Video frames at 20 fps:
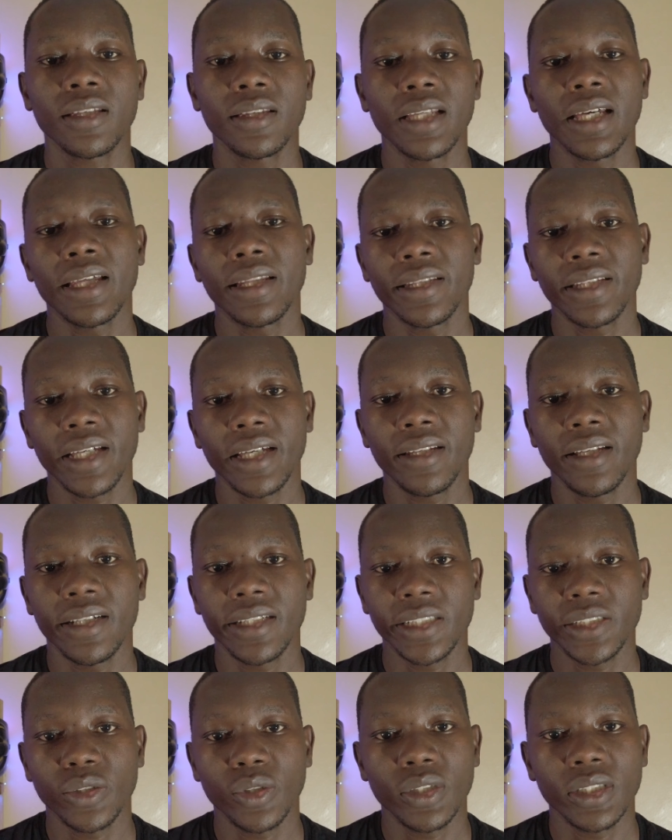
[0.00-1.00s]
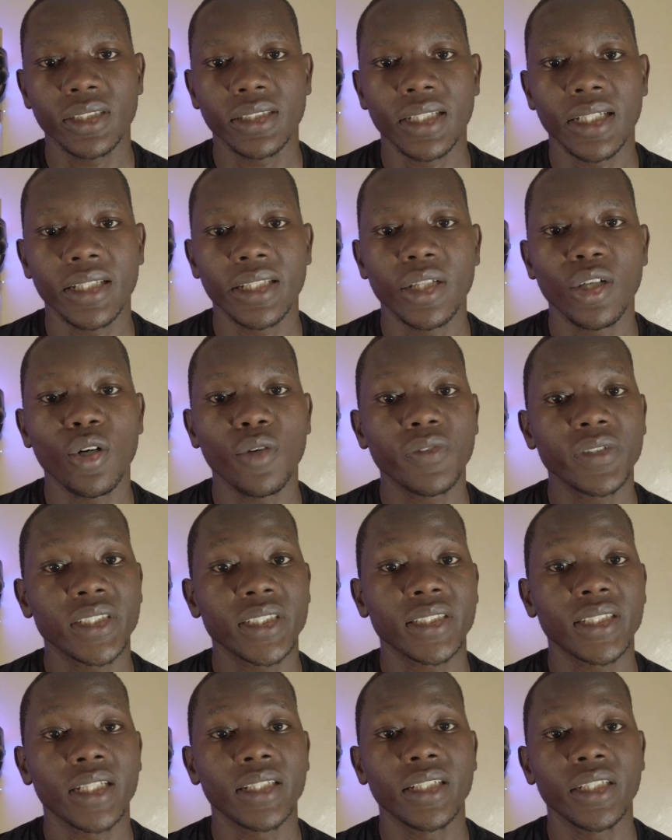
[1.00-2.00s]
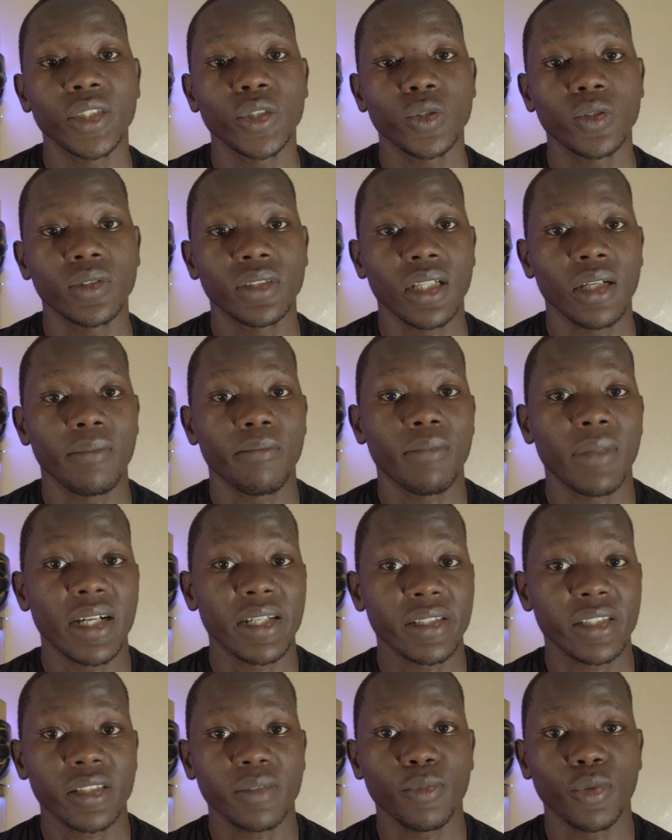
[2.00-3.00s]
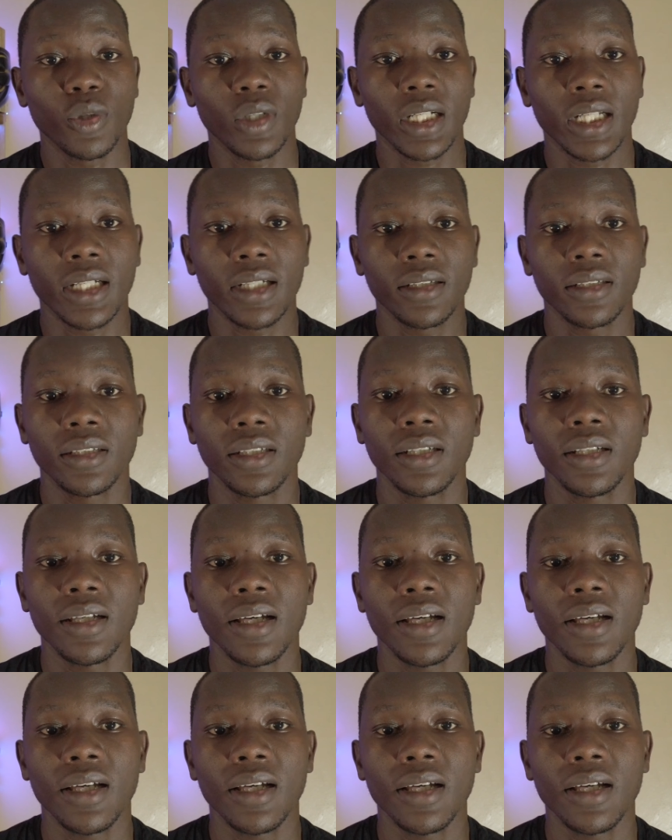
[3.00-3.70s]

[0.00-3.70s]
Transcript: Then the other reason is that the offices that they use are much smaller,